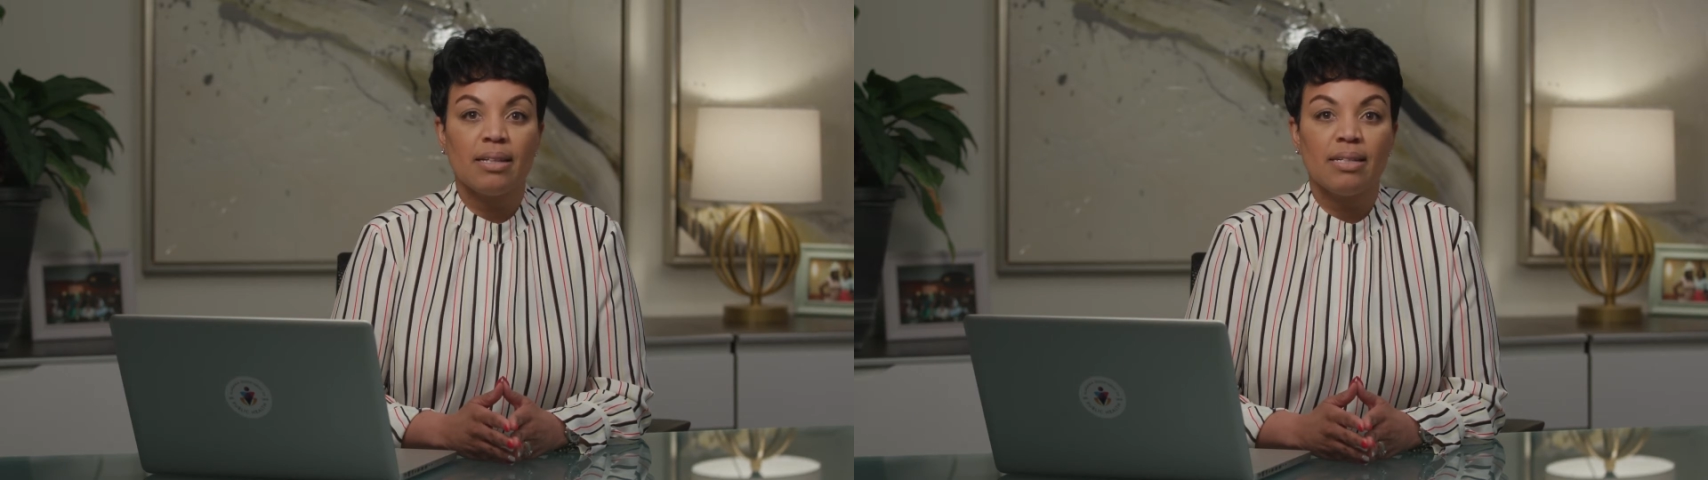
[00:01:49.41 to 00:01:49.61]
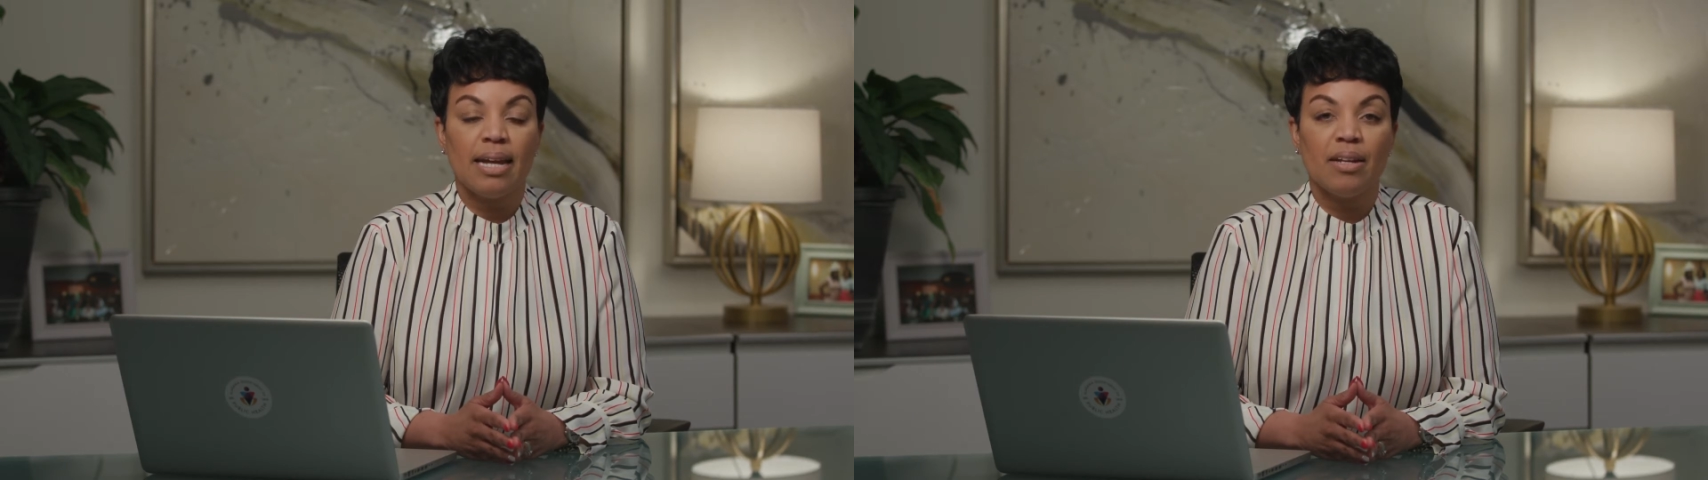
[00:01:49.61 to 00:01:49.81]

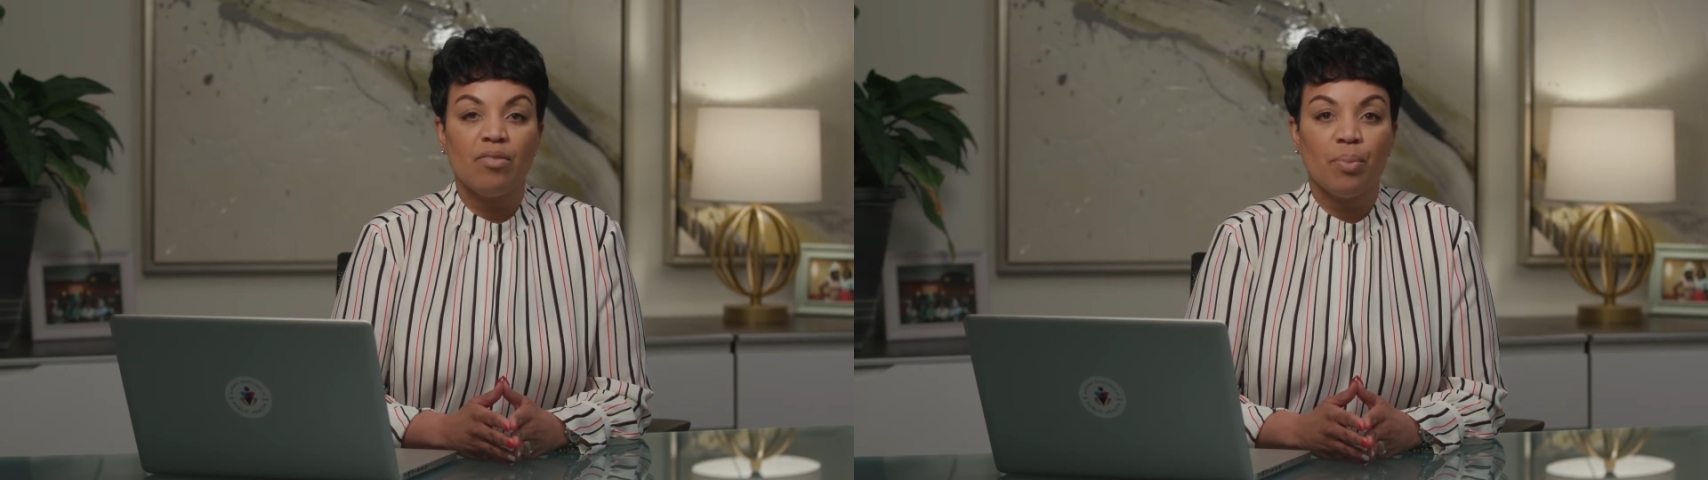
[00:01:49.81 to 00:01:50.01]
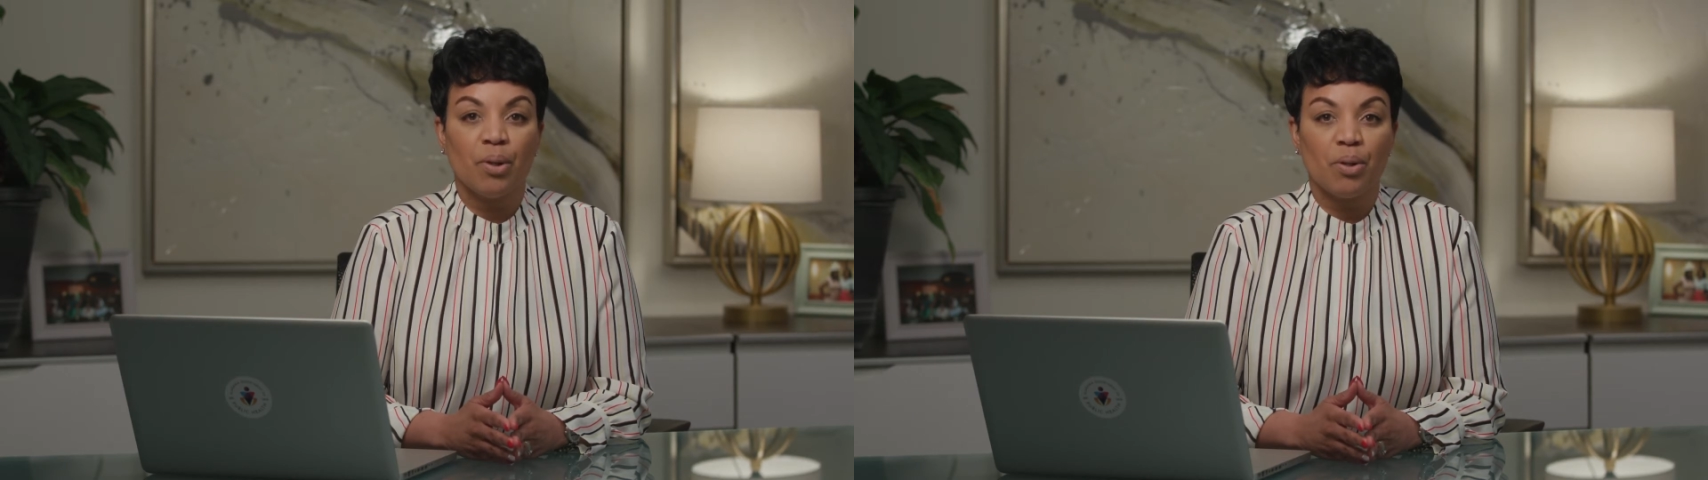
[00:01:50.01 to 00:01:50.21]
the date
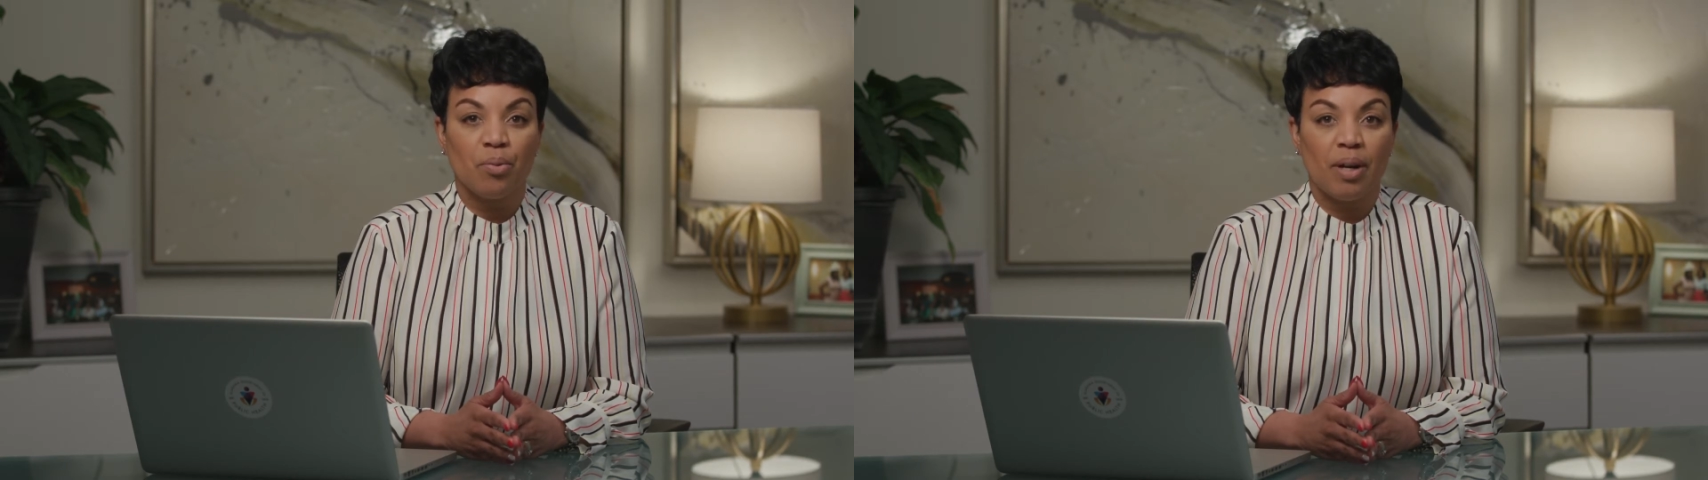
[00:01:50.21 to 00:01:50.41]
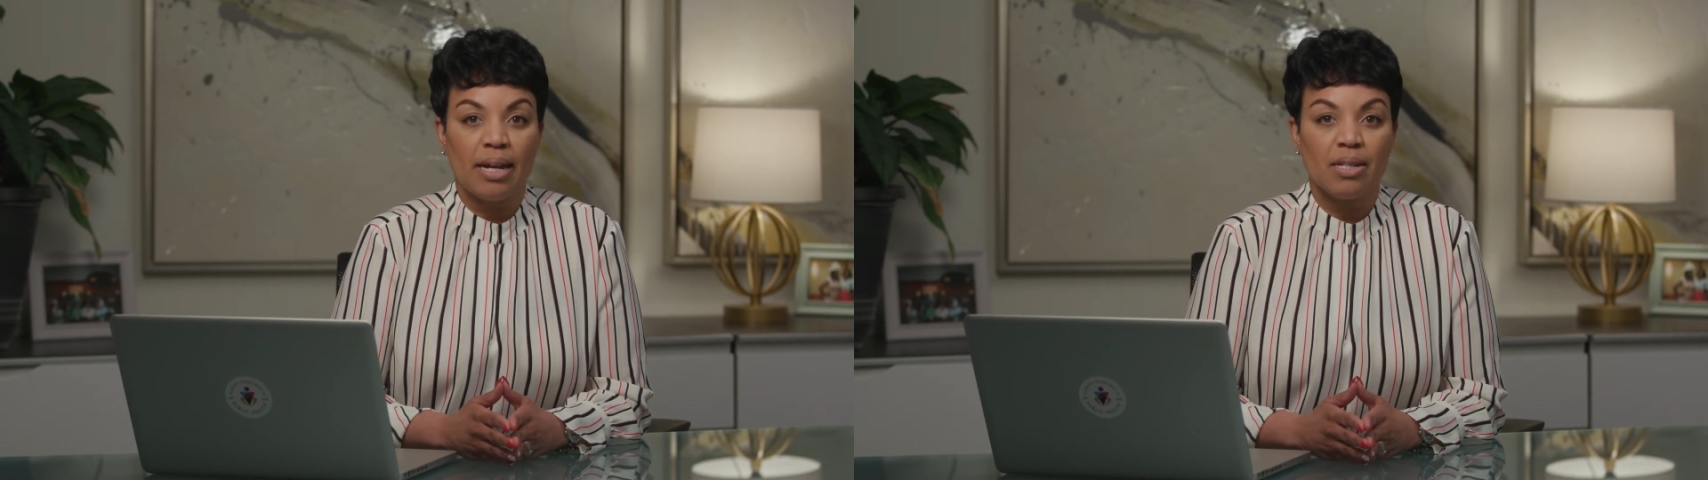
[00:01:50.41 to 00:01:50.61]
of birth
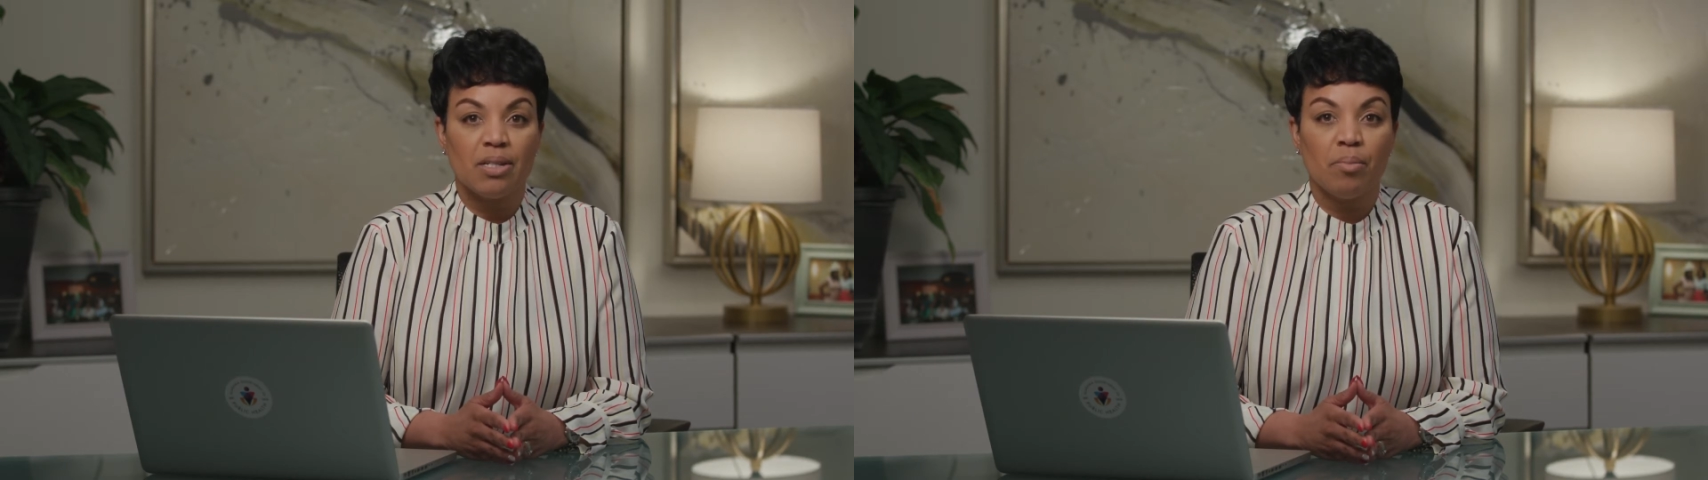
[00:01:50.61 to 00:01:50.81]
range